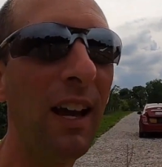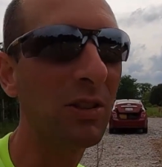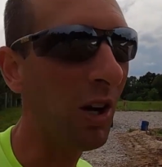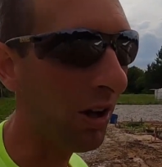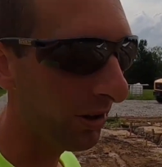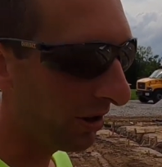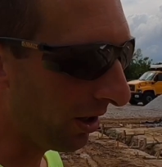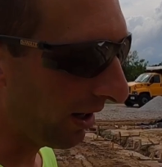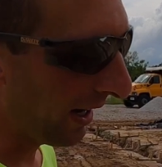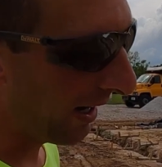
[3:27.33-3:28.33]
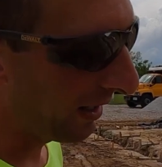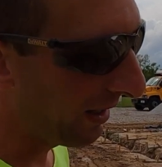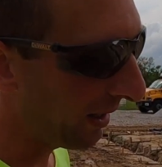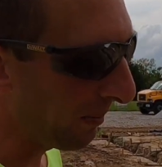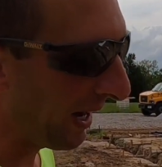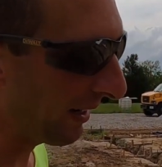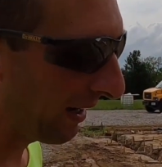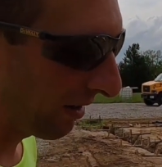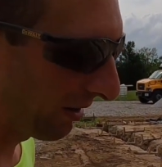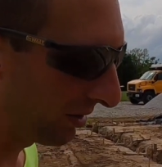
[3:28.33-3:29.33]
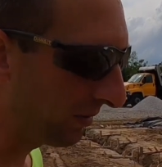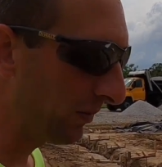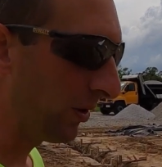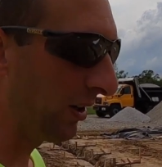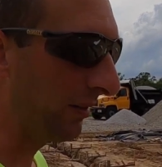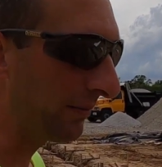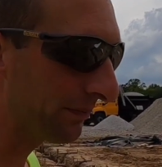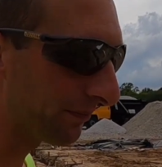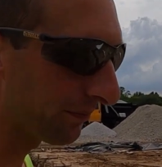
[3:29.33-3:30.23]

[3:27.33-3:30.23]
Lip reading: that's all the dirt I had to dig back out of this footing.